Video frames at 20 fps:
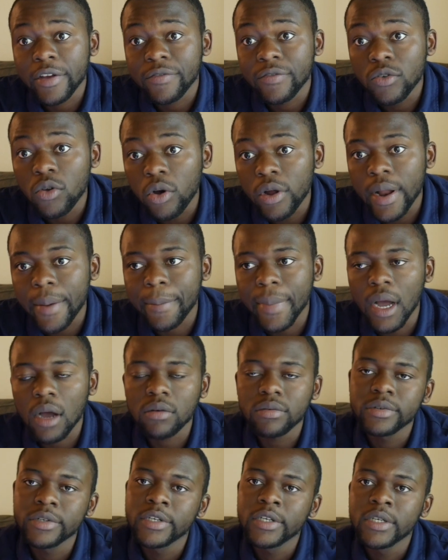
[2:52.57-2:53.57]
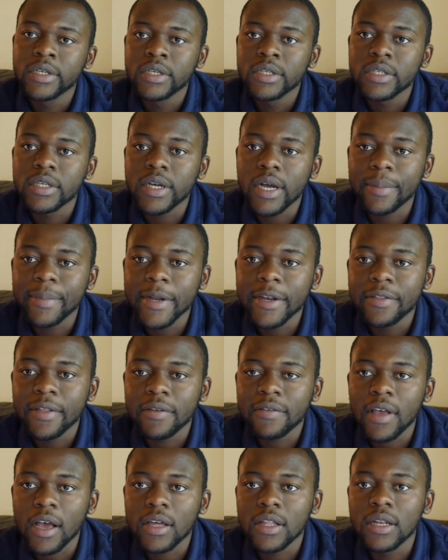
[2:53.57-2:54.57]
have known about, it's a company
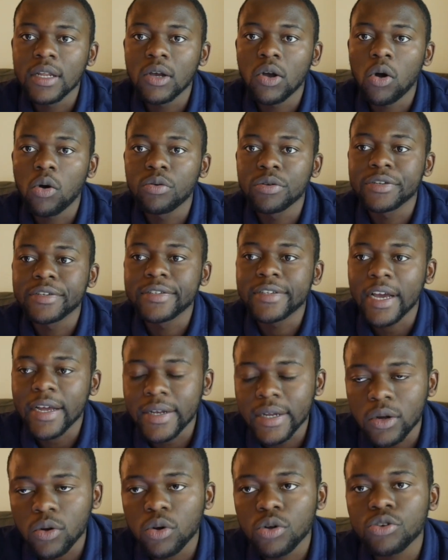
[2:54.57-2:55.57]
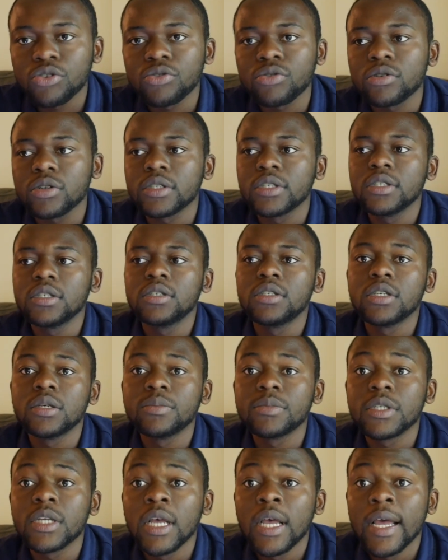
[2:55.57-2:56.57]
that's actually called Data Control
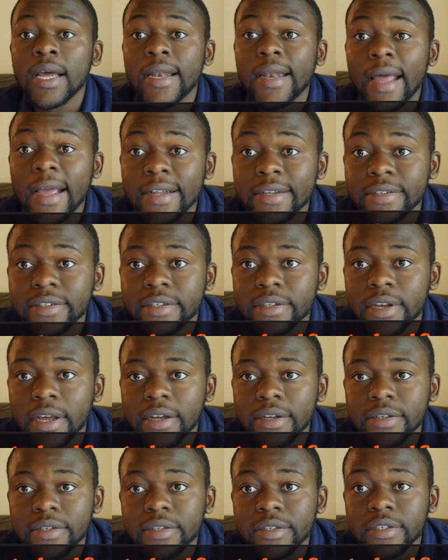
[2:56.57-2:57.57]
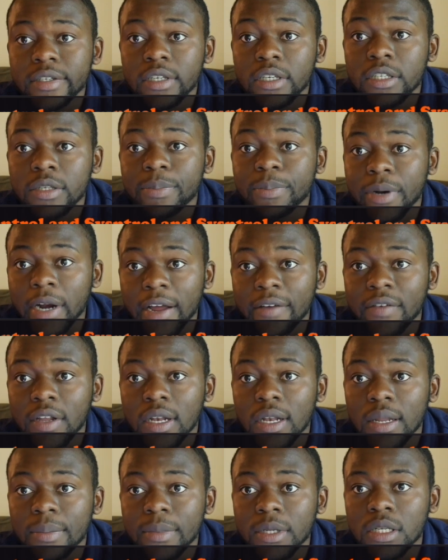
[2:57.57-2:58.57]
Systems 1996
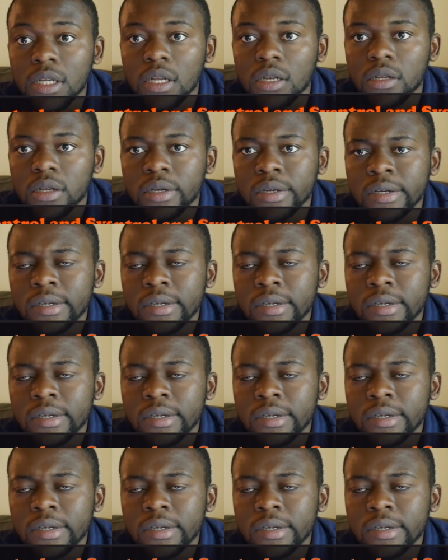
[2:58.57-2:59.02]
Private Limited.